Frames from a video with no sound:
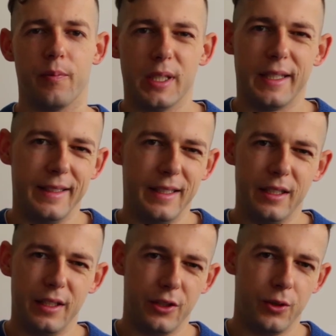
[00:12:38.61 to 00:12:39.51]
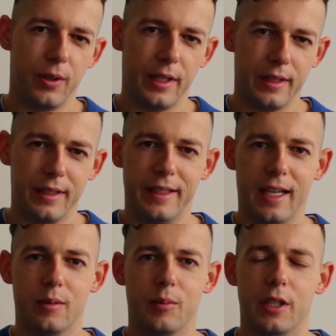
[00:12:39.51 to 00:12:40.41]
But I didn't enjoy it
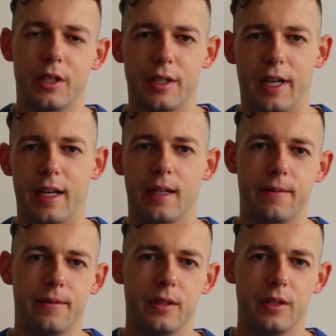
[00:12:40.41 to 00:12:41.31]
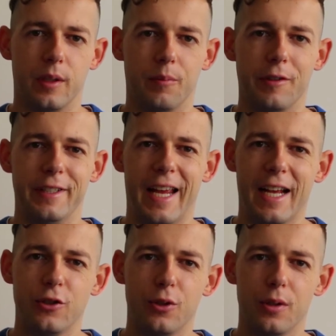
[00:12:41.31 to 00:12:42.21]
that much. I have some
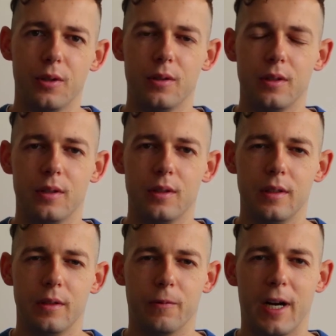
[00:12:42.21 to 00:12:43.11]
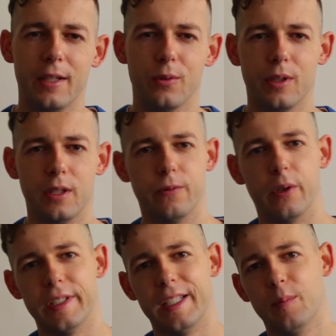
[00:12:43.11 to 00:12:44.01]
natural white noise.
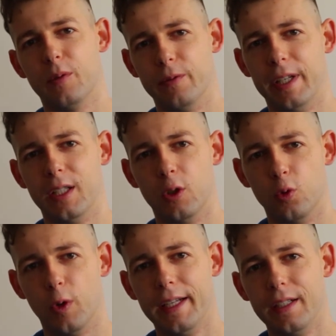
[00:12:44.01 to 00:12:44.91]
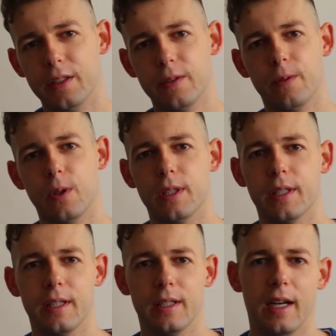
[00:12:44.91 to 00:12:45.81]
For example, when rain is
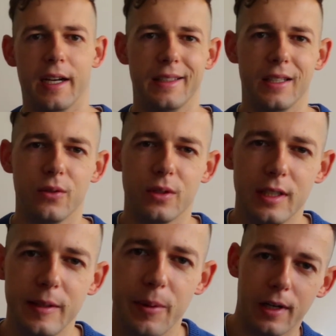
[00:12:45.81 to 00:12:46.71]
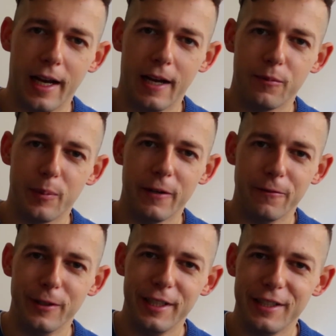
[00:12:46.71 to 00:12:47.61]
falling, I tend to sleep, or I have my
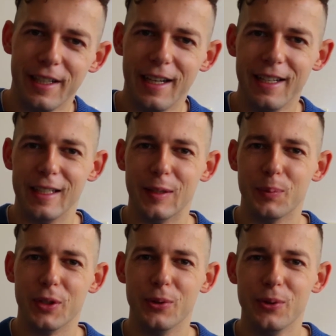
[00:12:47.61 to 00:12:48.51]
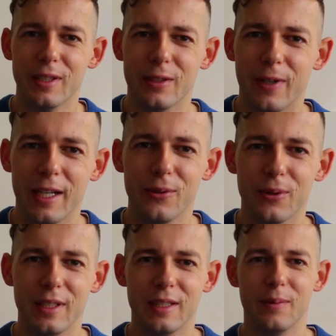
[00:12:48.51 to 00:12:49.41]
fridge, it produces white
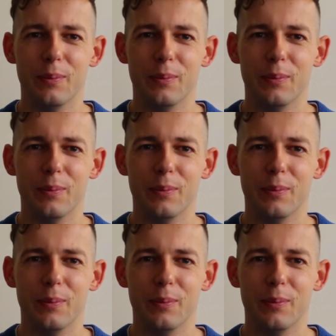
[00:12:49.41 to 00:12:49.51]
noise.